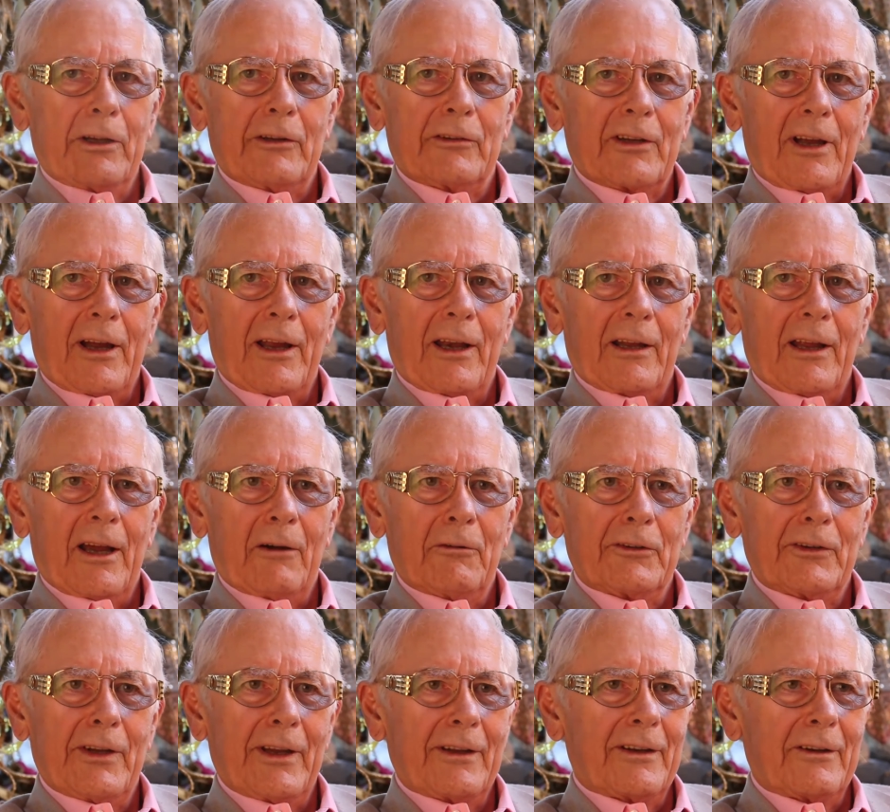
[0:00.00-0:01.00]
exciting. I
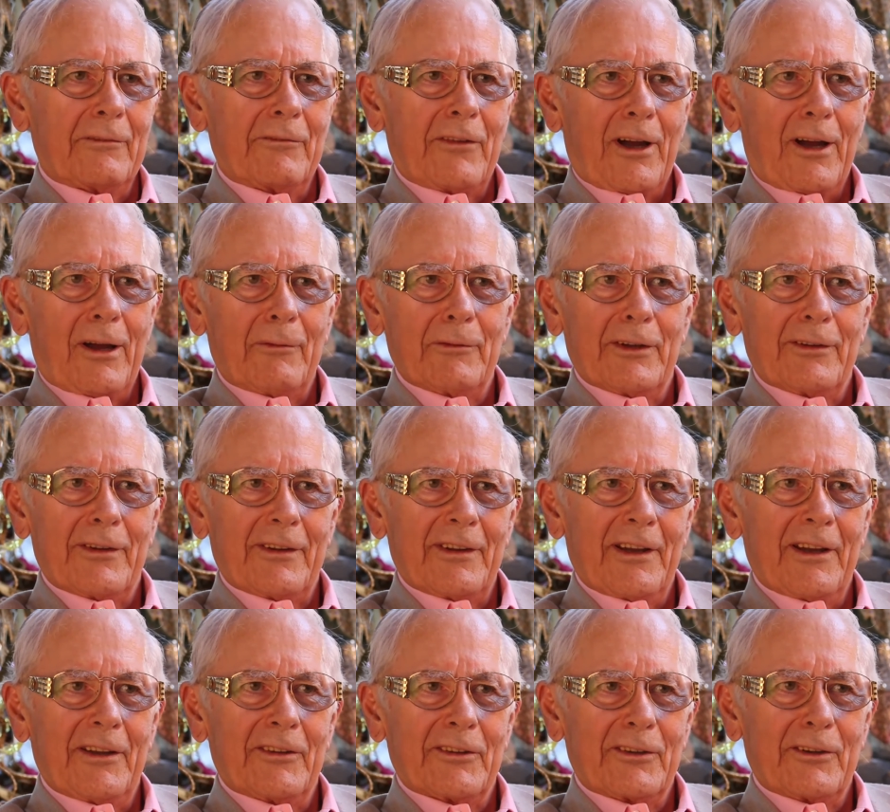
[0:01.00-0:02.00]
was getting involved in
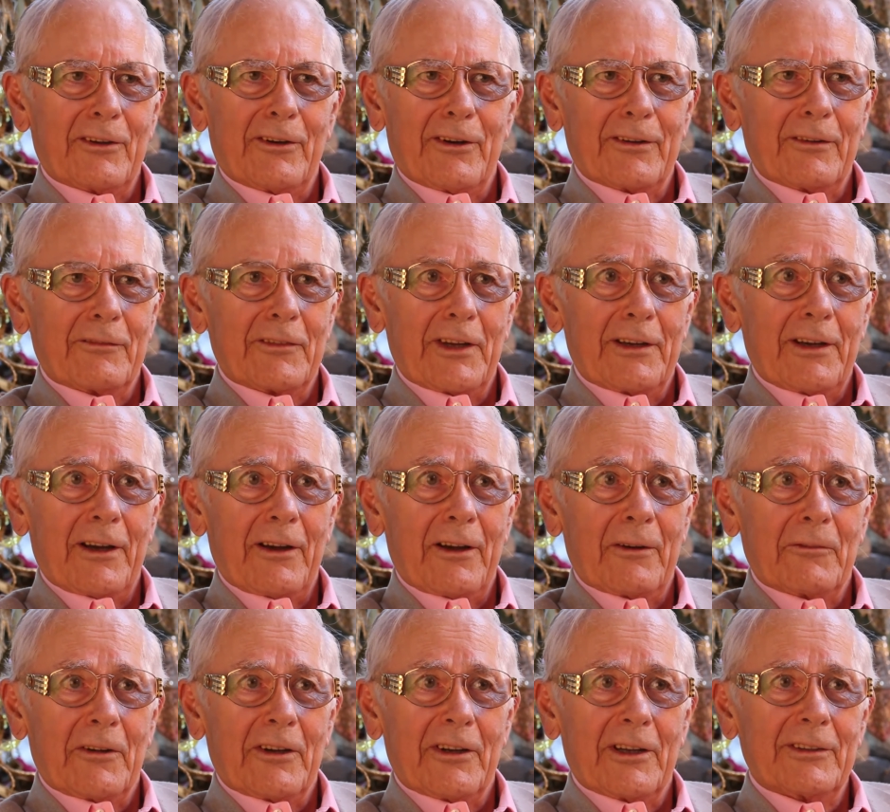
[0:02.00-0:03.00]
things that no other
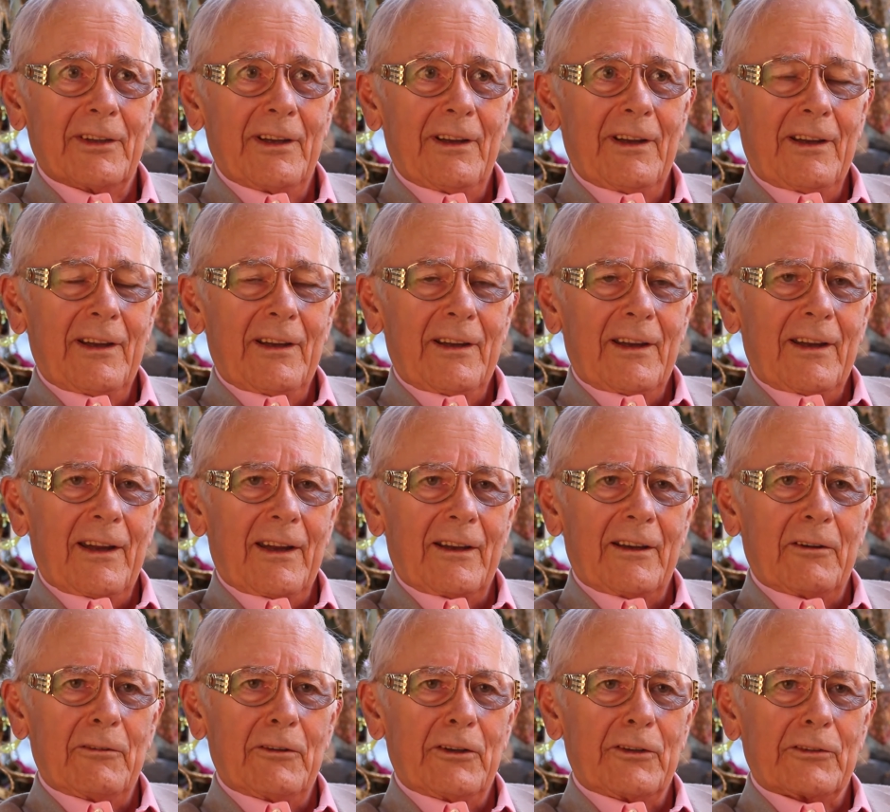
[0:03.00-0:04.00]
veterinarian was,
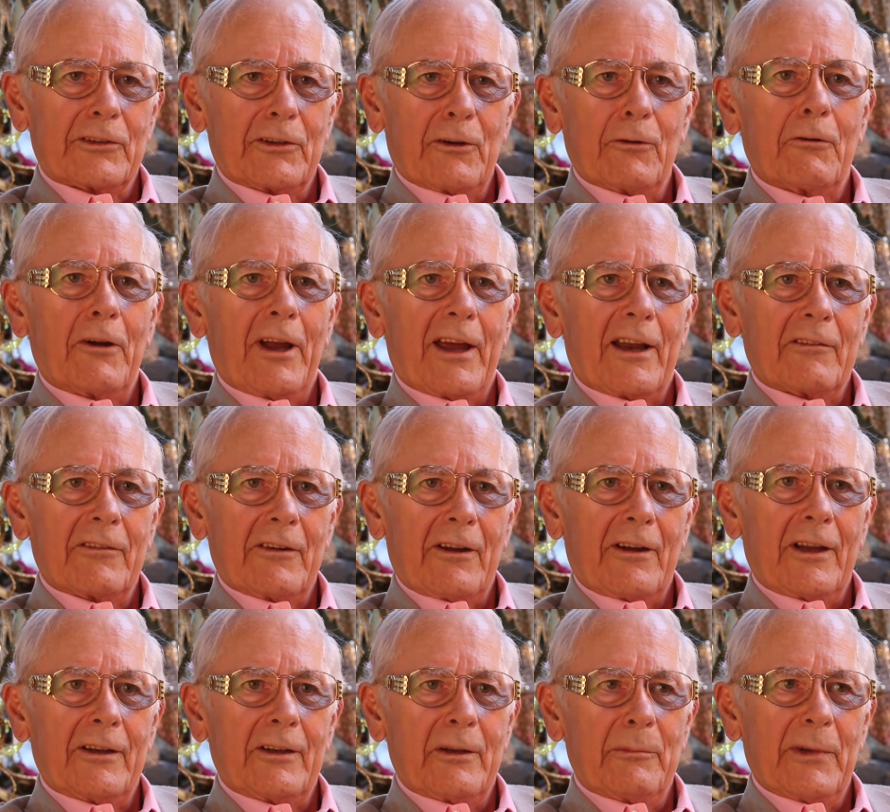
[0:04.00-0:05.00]
and it was so
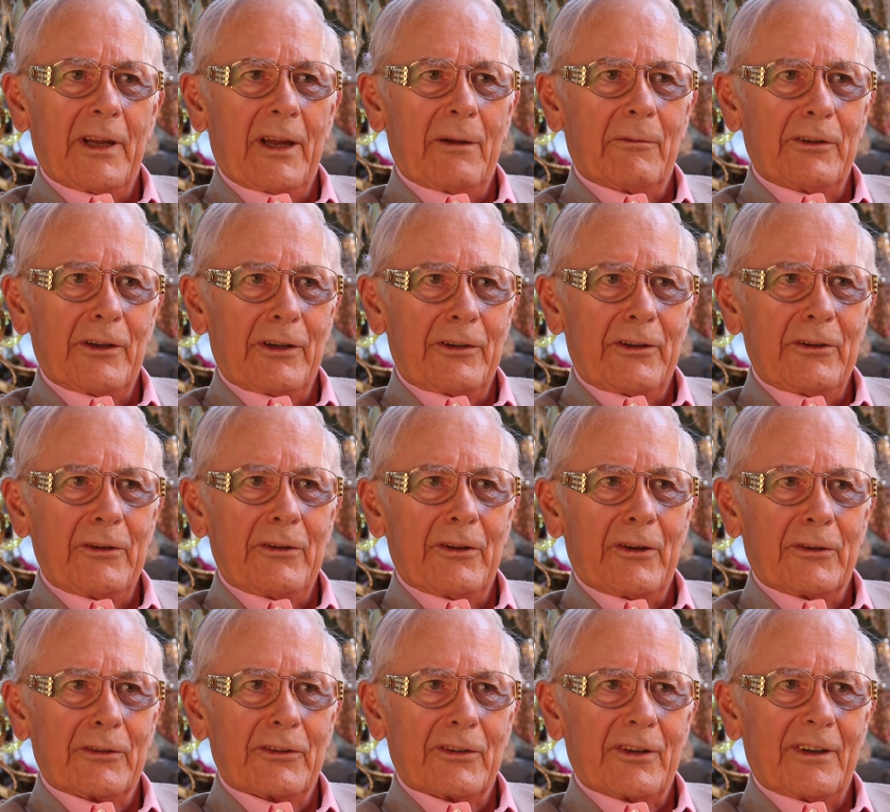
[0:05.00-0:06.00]
gratifying to be able to do
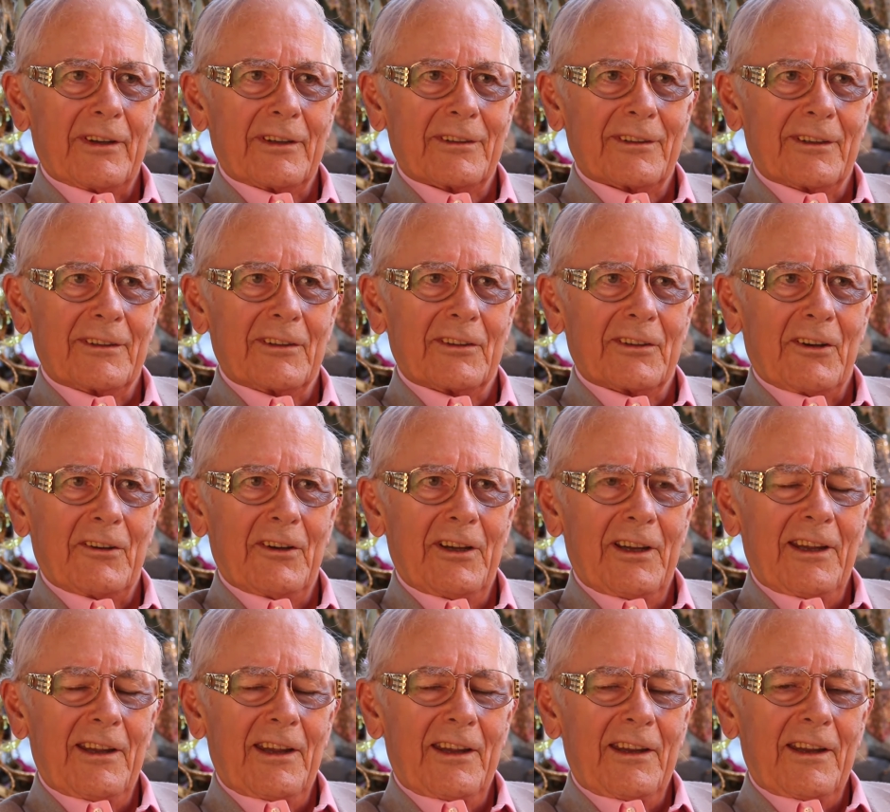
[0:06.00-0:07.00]
those things. And so
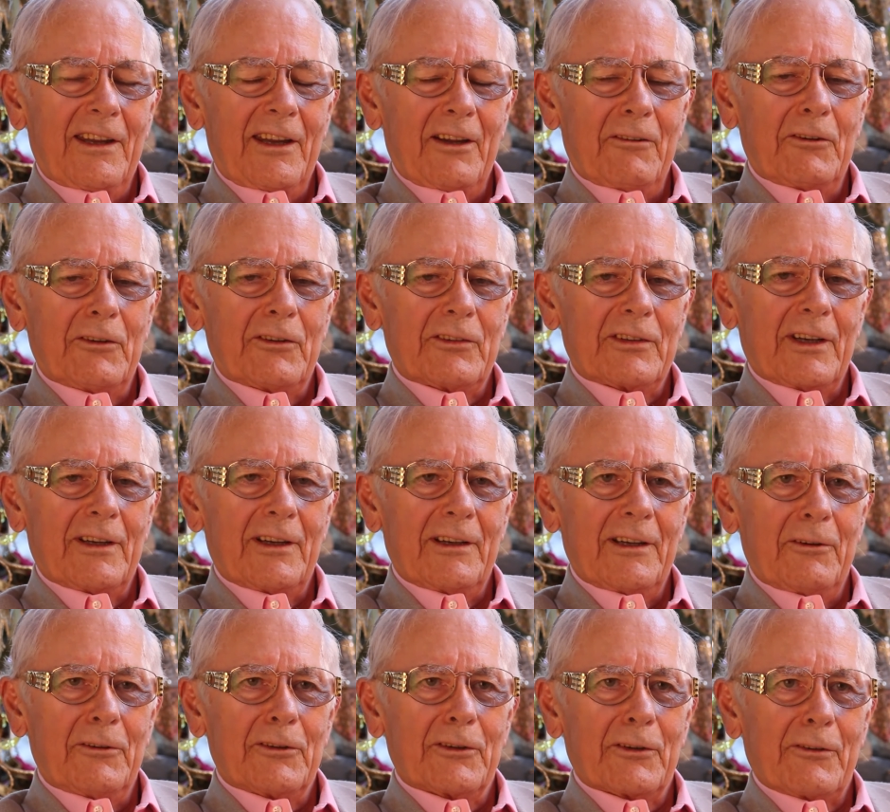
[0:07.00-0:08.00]
it was
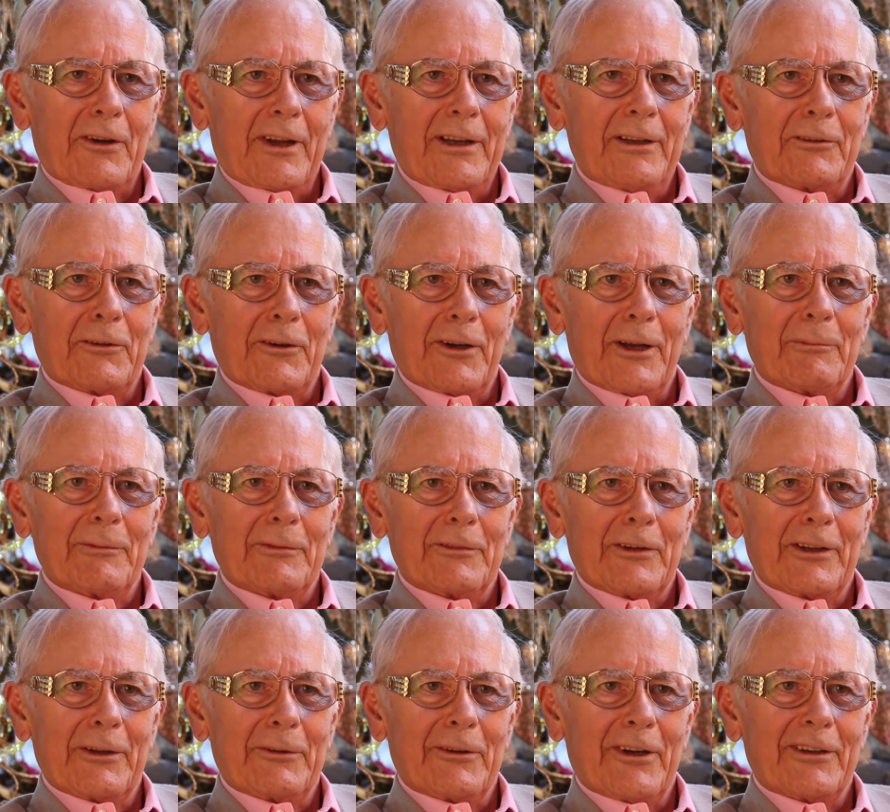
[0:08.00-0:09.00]
a great trip,
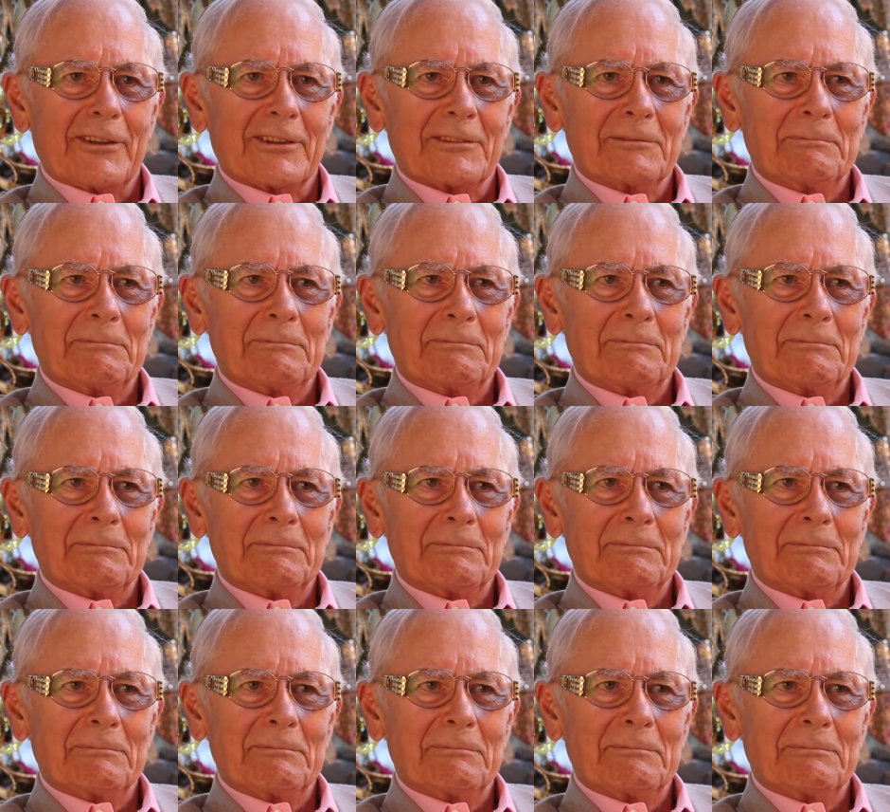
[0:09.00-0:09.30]
it really was.